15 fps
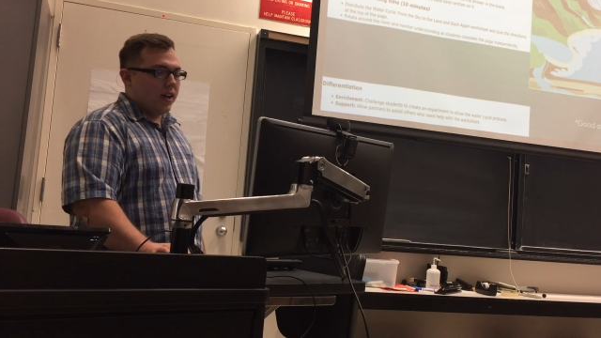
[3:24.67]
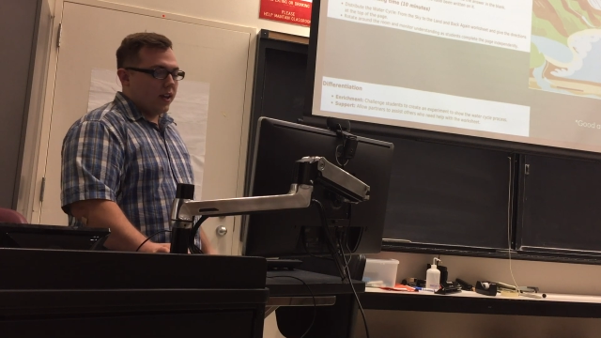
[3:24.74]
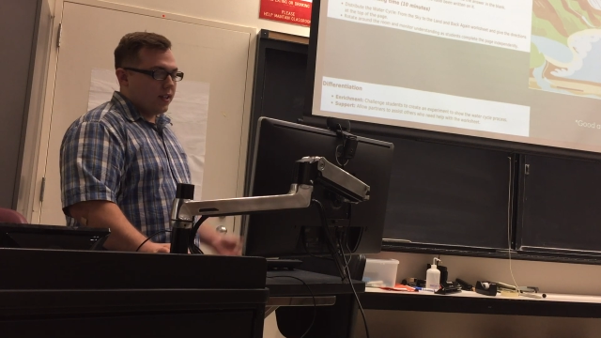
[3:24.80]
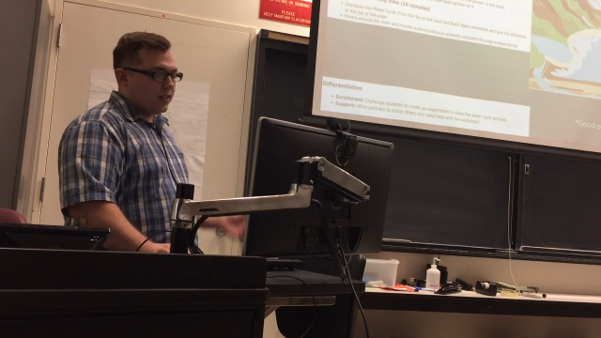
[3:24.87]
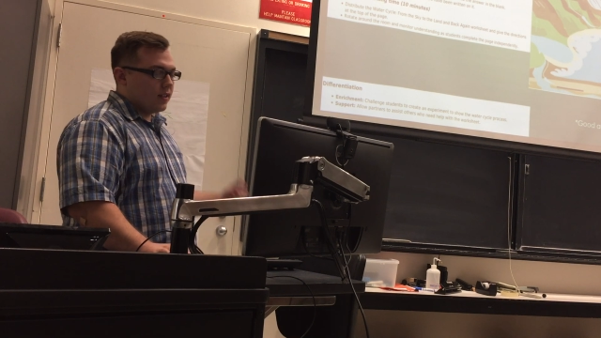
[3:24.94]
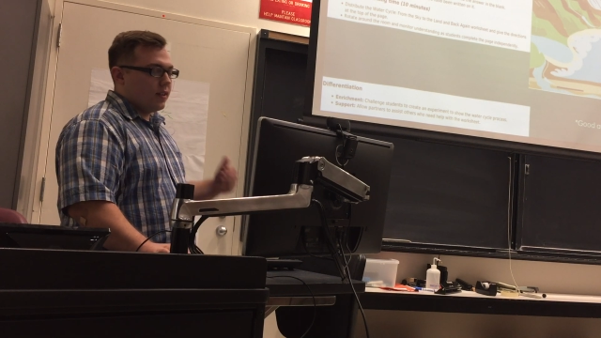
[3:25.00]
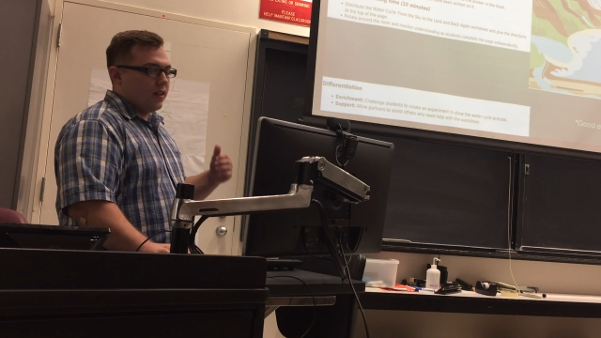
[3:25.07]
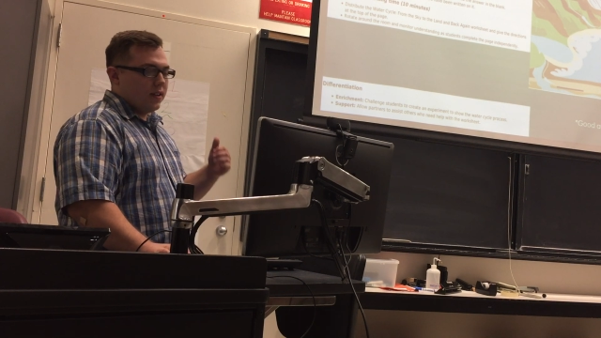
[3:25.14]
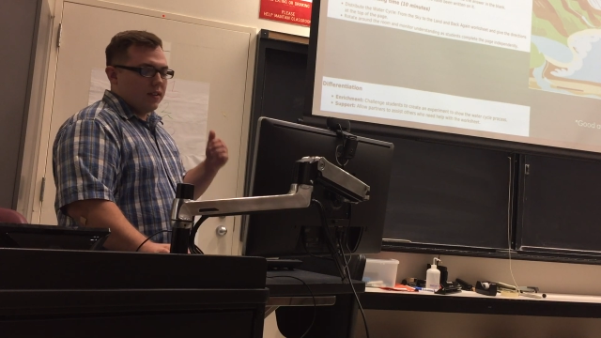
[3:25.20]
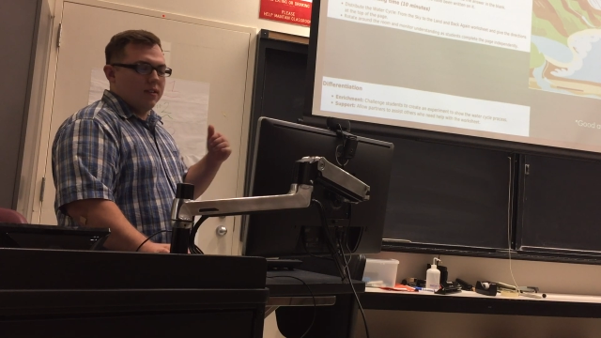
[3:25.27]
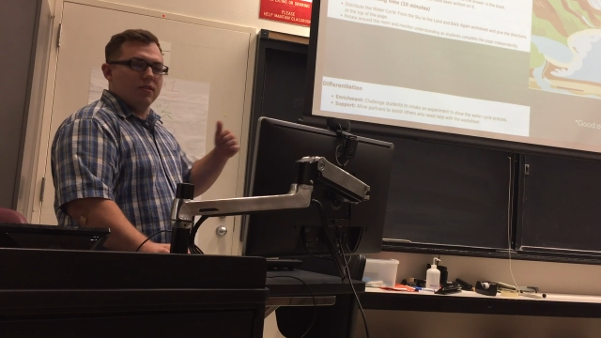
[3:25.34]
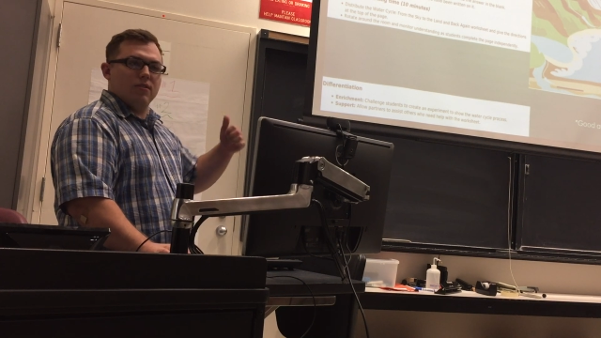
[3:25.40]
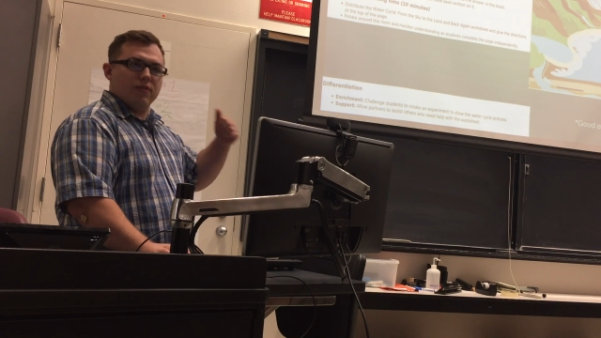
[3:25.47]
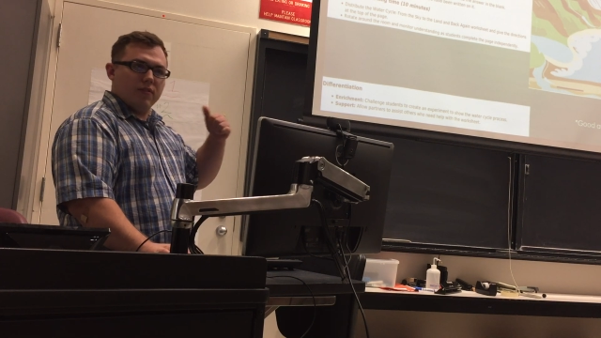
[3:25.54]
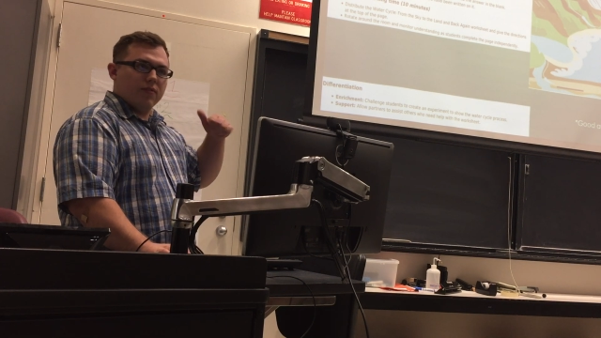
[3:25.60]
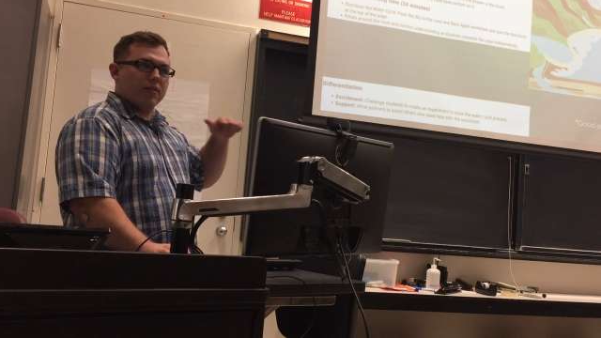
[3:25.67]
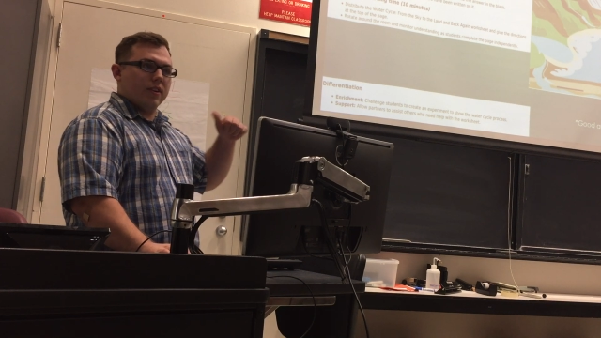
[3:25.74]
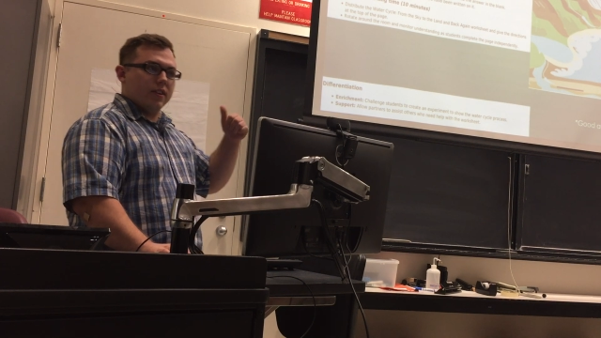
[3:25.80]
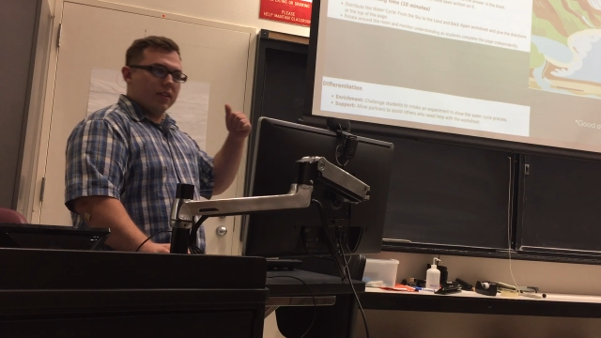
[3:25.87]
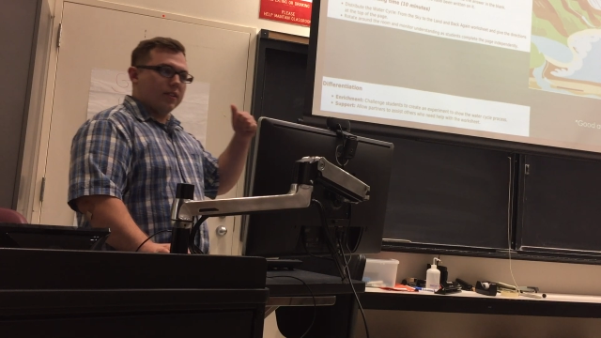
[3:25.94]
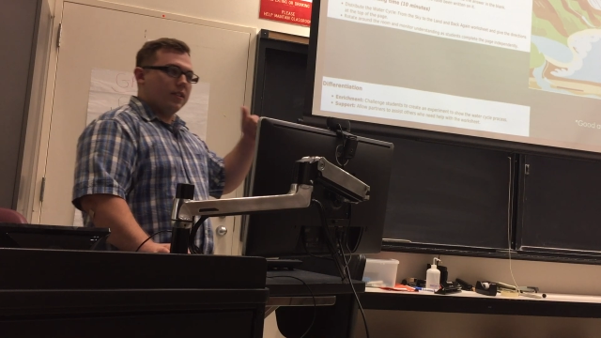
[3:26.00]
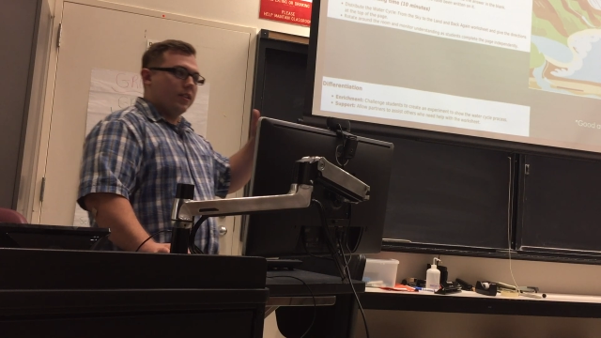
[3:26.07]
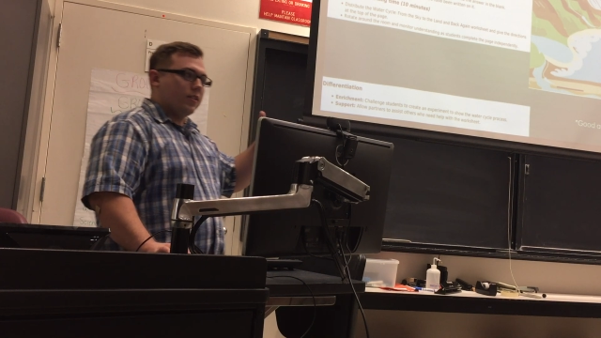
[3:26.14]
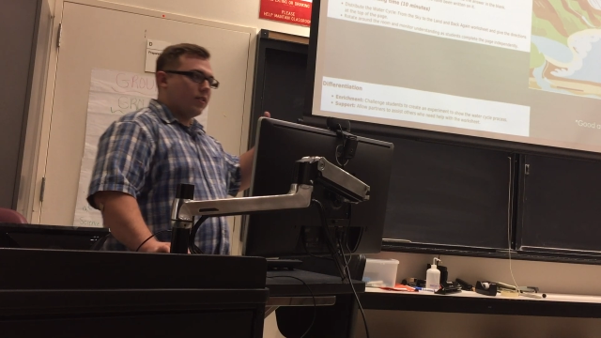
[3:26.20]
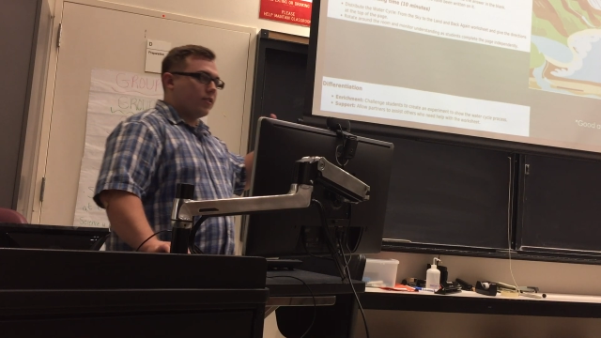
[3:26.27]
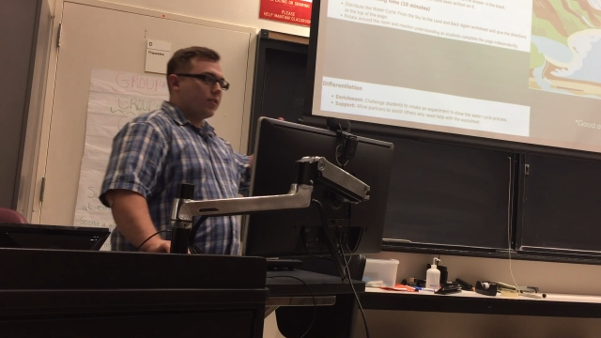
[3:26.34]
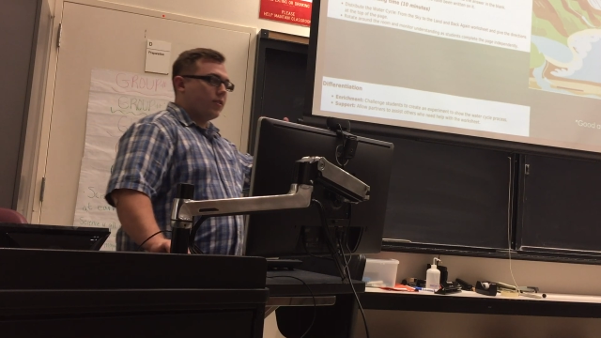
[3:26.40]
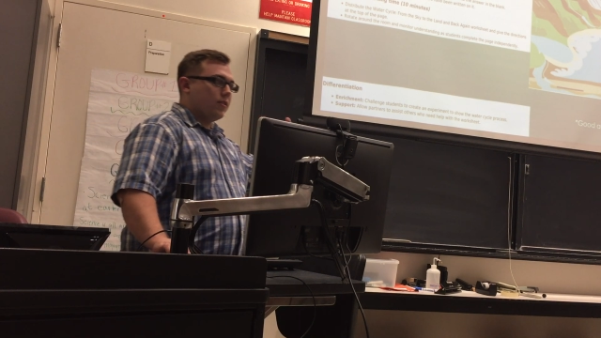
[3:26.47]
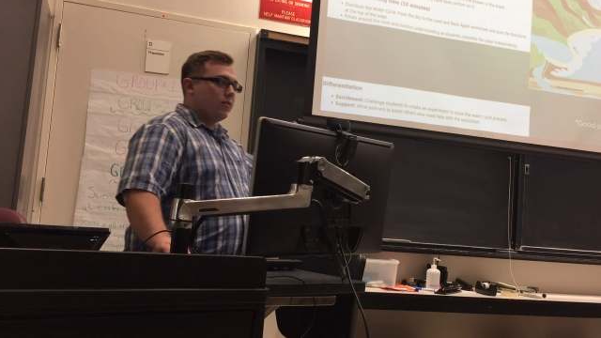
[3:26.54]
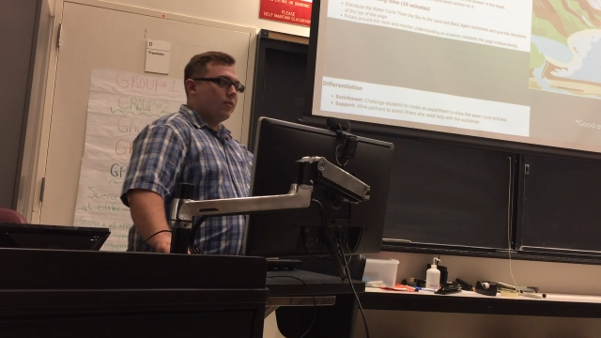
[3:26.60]
It's good and useful for other
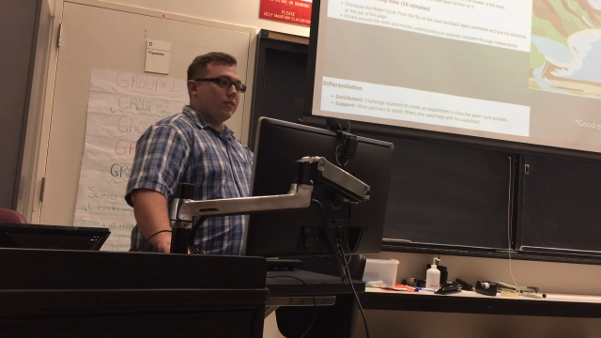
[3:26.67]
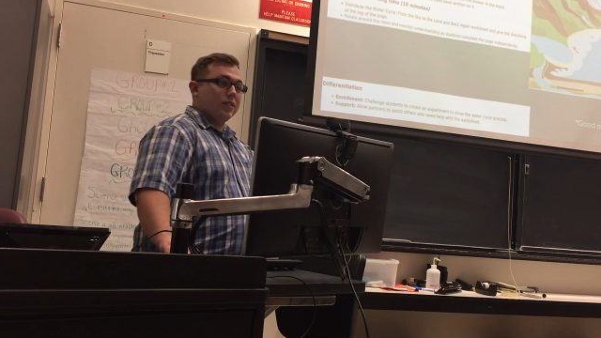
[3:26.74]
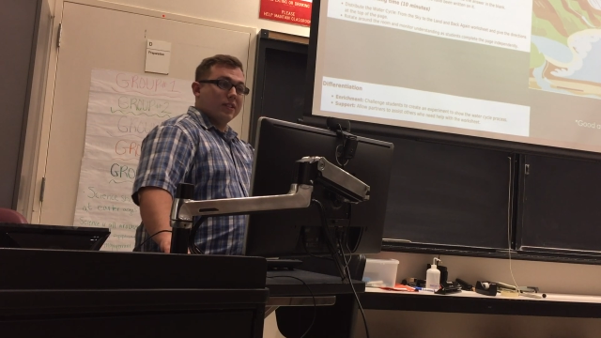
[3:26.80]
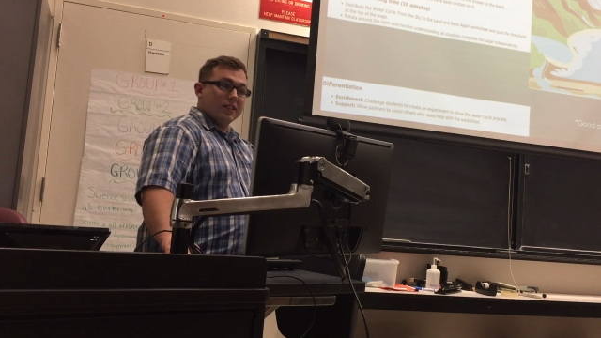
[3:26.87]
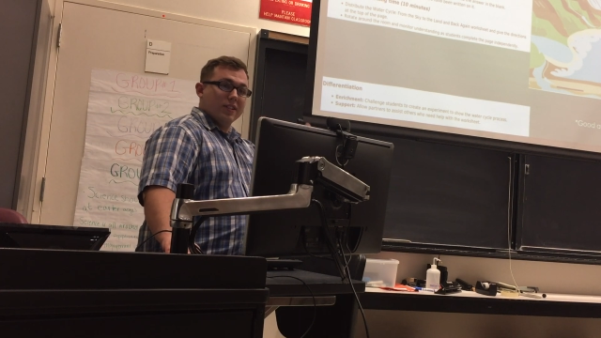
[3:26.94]
teachers too.